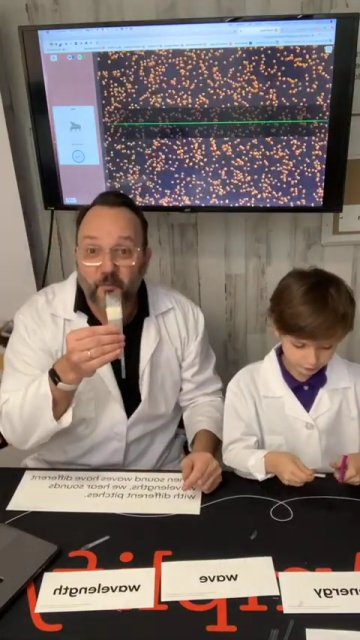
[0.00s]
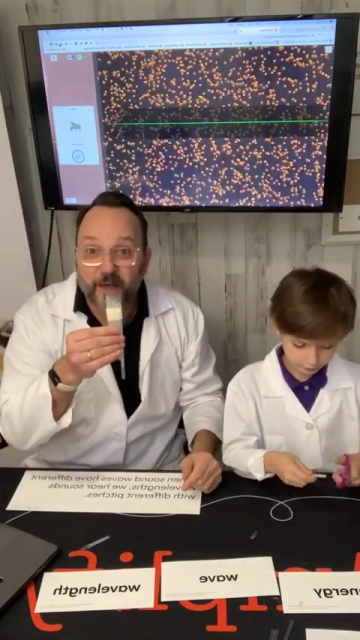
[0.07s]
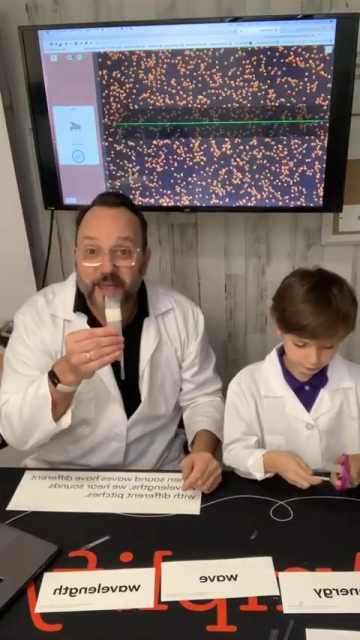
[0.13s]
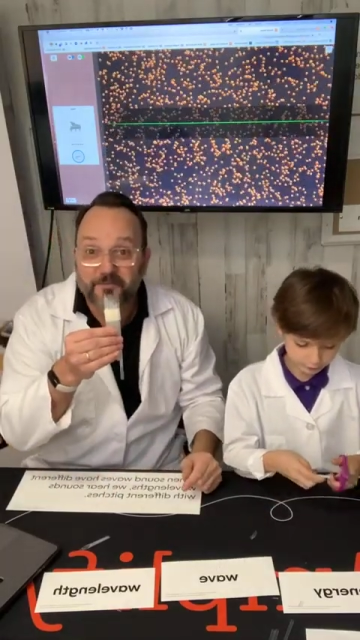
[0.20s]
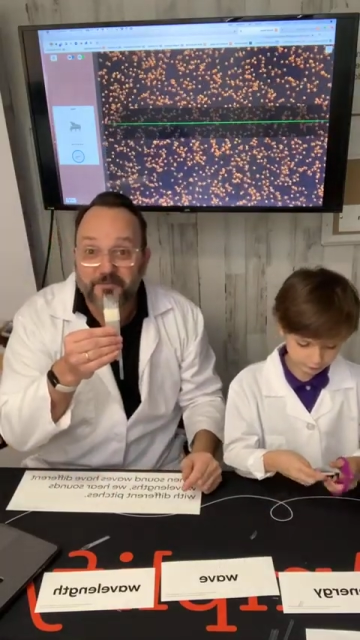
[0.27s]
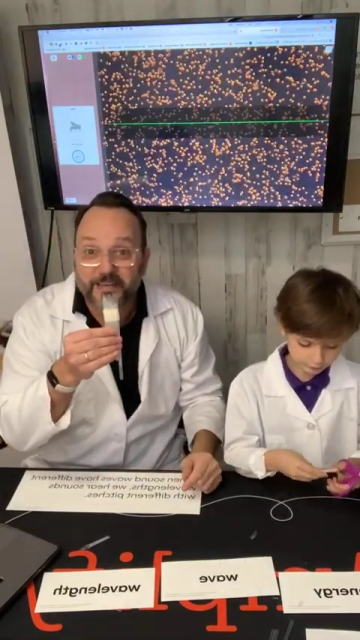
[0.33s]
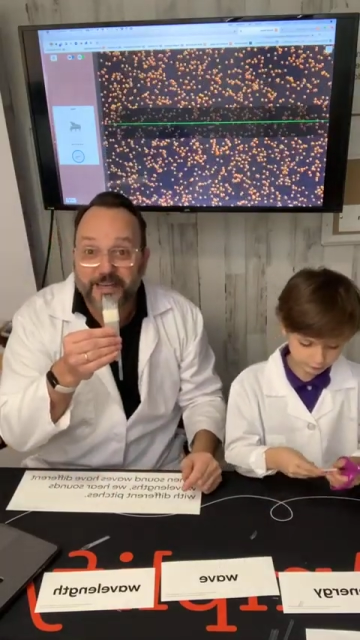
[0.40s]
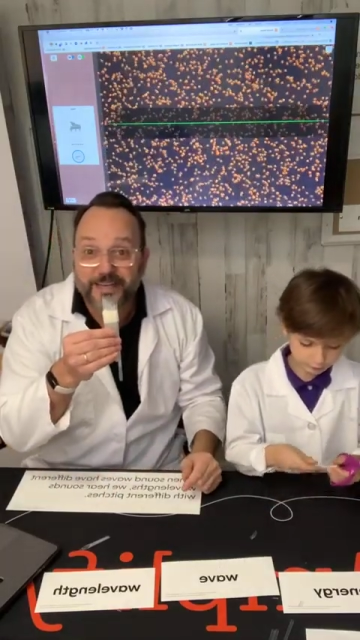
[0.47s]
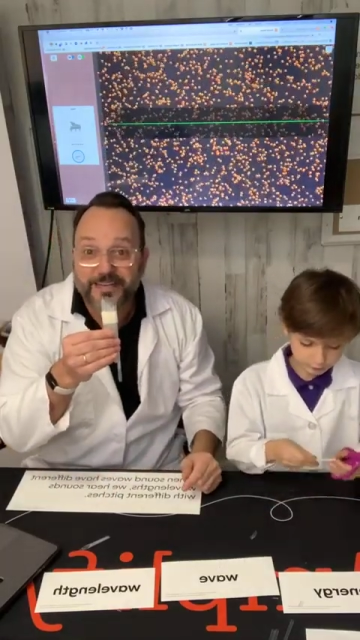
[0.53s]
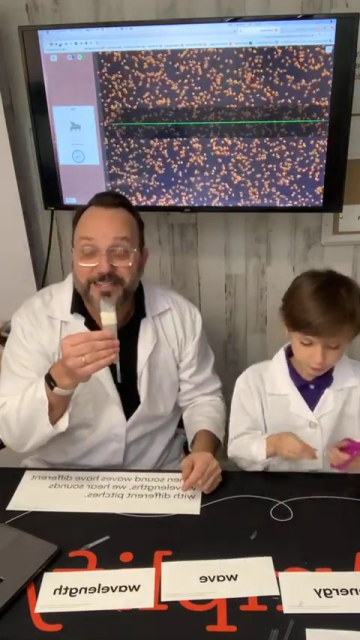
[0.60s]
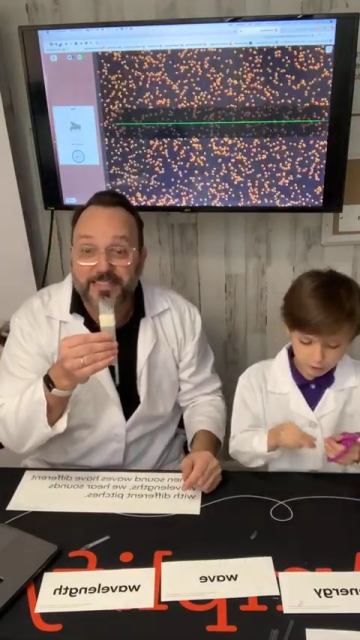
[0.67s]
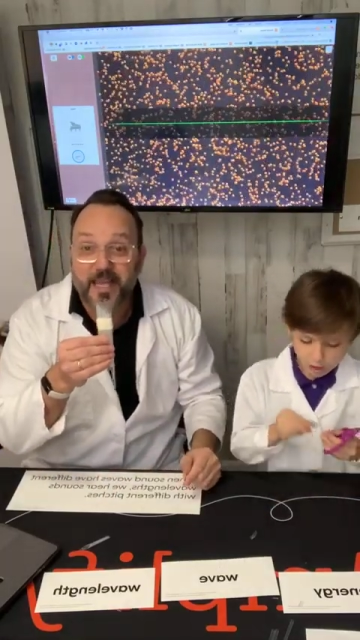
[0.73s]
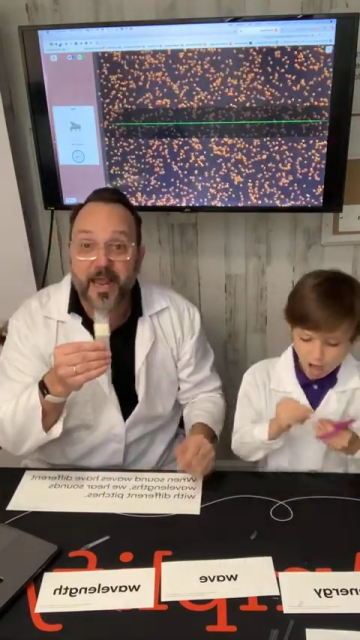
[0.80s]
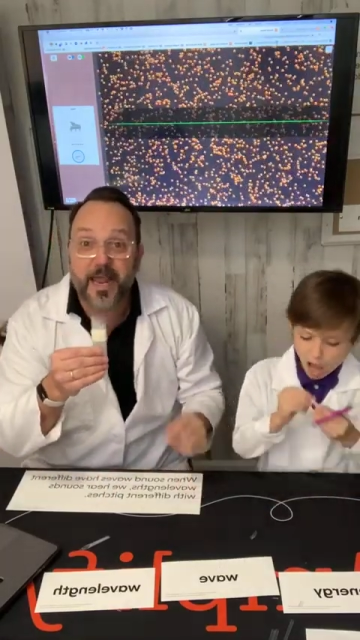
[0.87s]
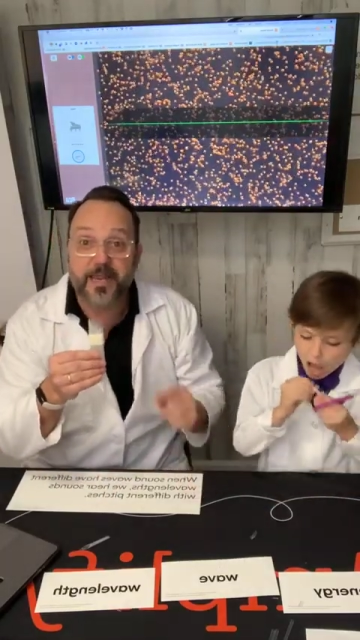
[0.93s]

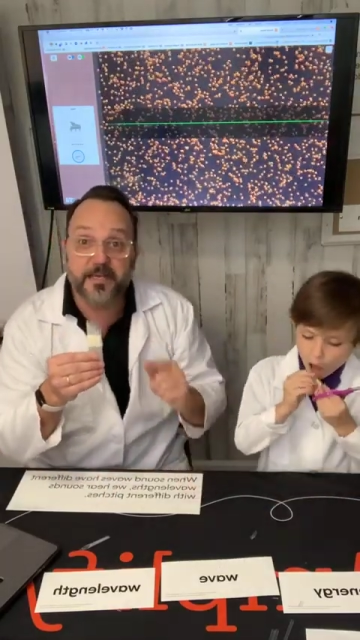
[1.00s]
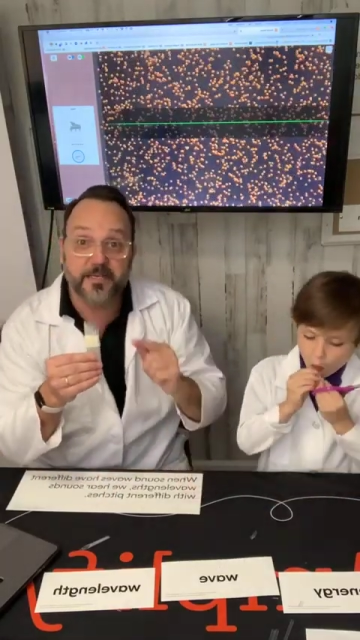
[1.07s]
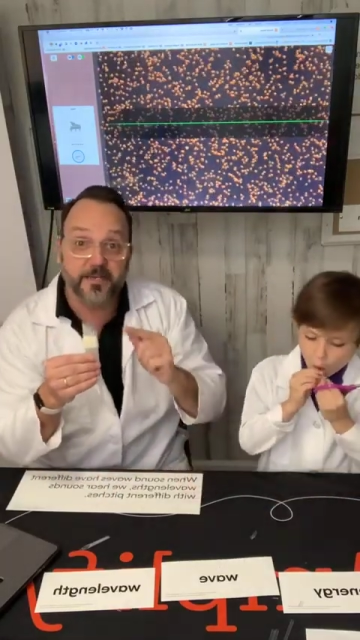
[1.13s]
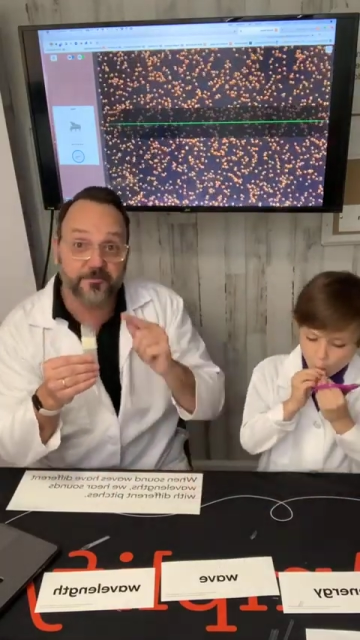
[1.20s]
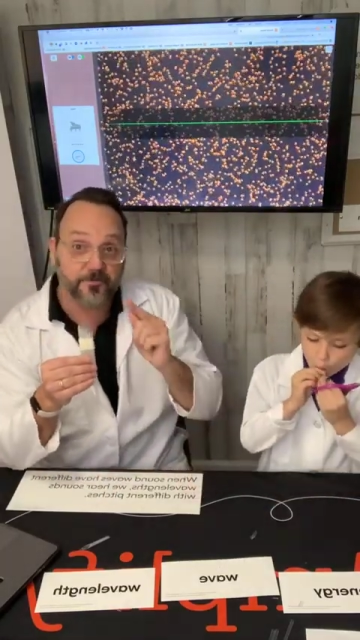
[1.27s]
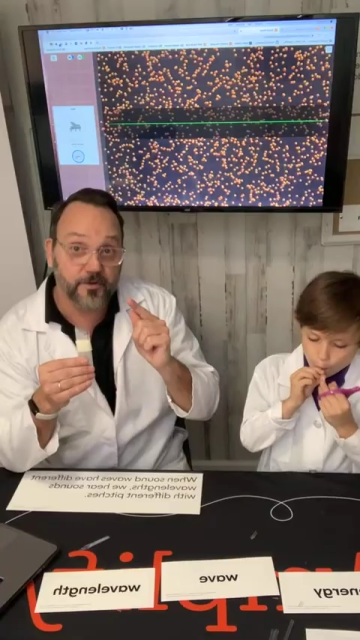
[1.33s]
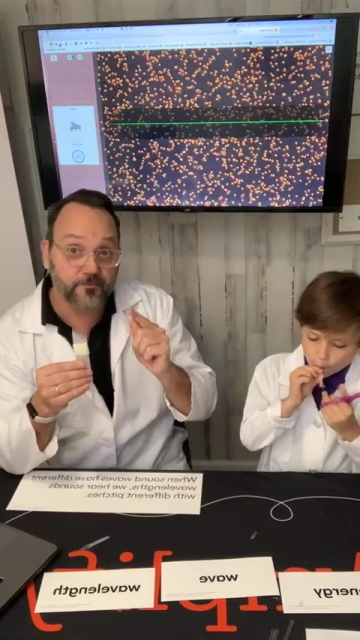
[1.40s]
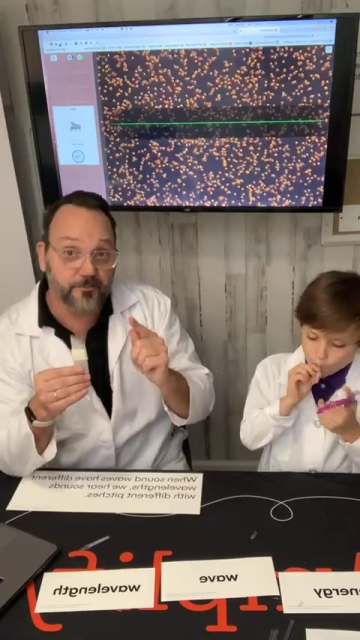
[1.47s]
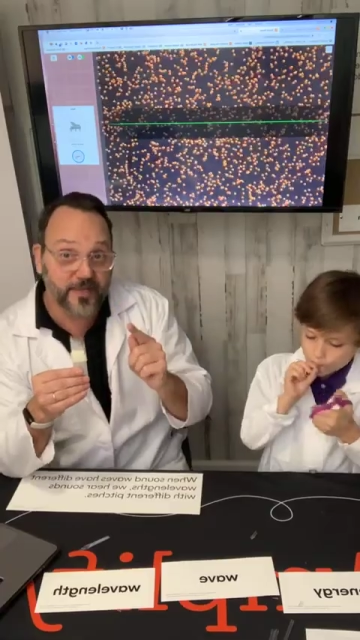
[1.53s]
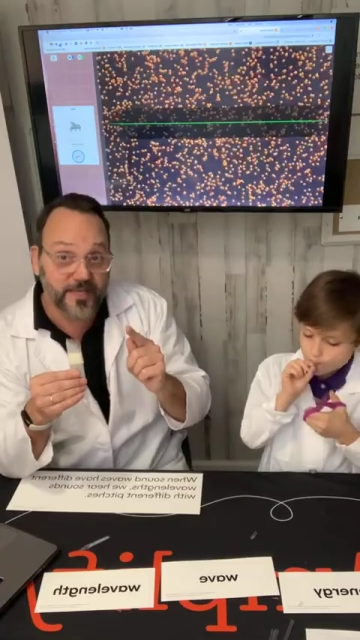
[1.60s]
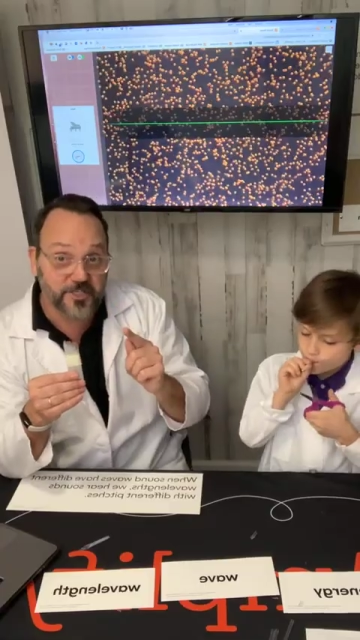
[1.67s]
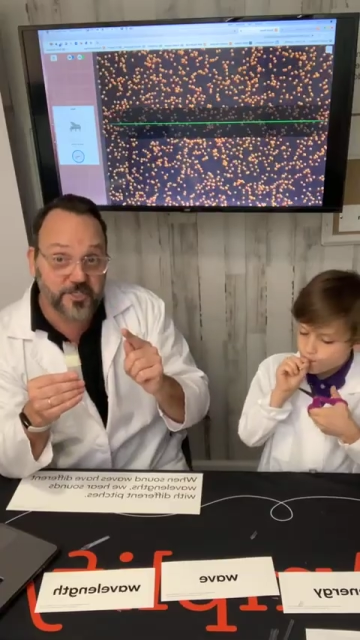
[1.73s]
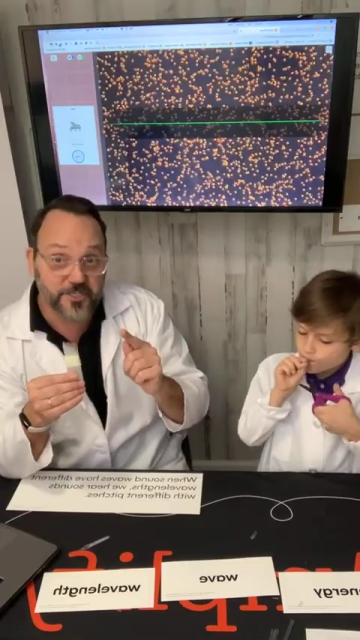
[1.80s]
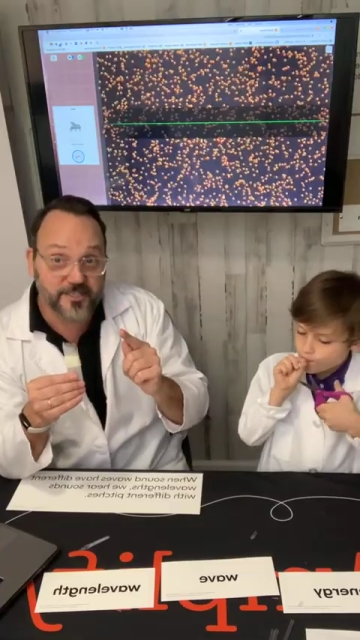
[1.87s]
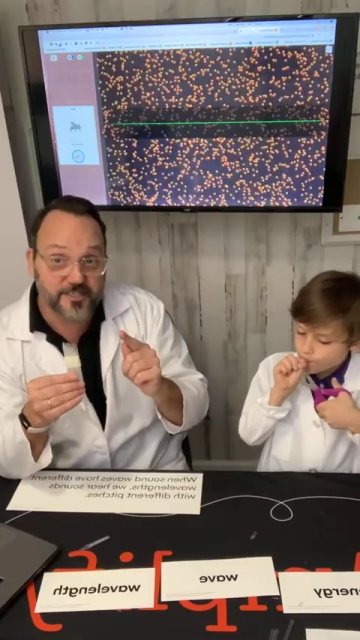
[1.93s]
wavelengths and different
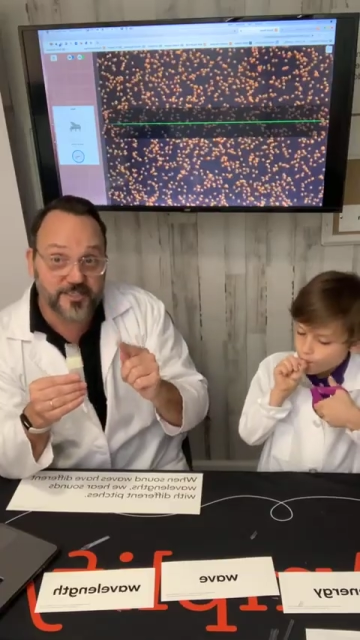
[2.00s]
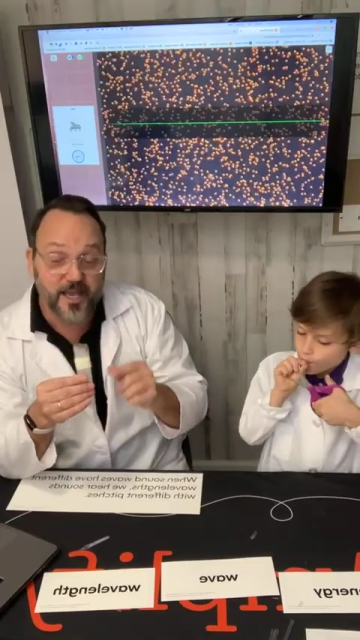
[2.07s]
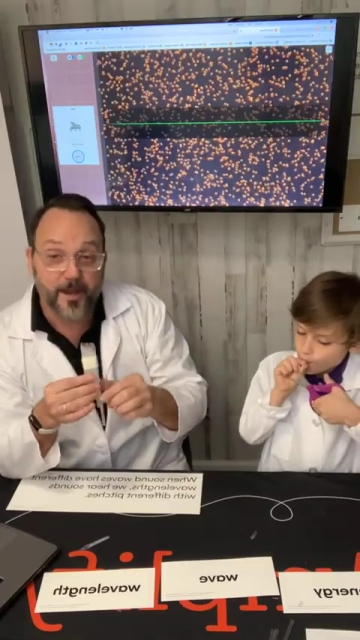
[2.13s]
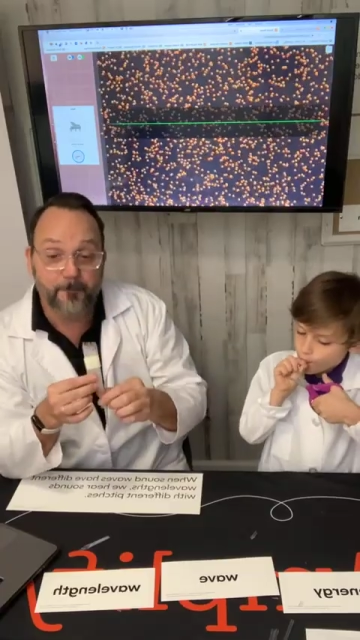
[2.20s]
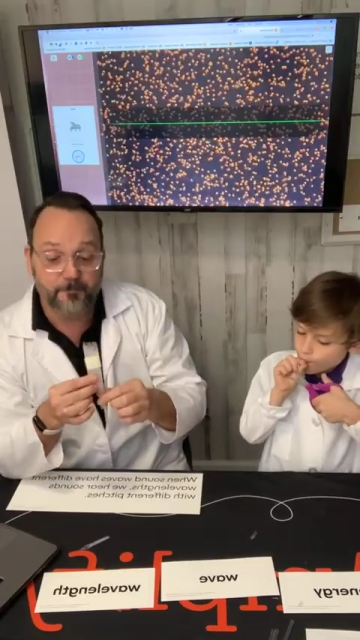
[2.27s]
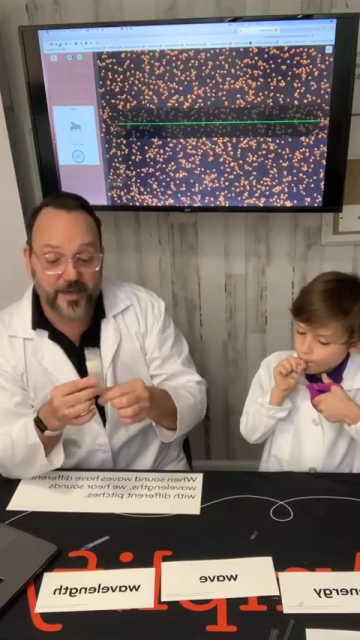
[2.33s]
pitches